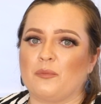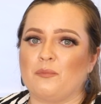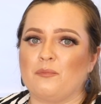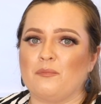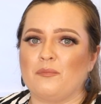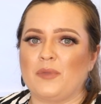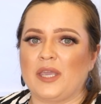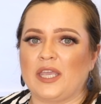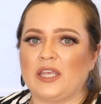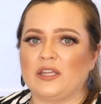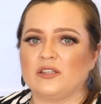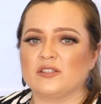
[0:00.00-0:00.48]

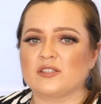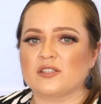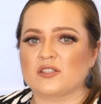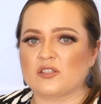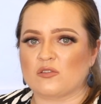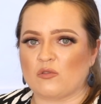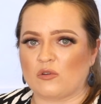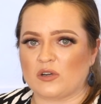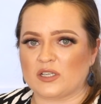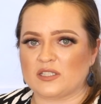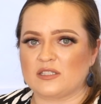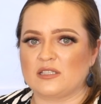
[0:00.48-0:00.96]
main
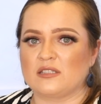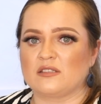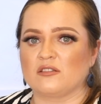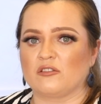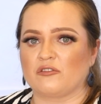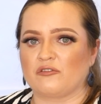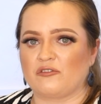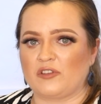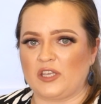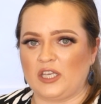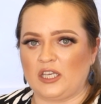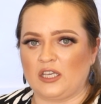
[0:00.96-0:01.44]
sources
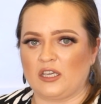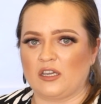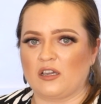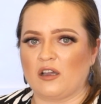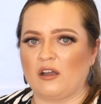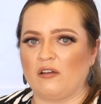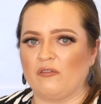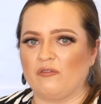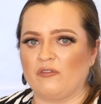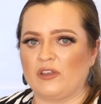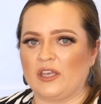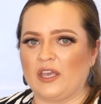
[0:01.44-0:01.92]
of
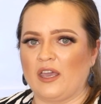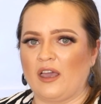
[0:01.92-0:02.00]
income we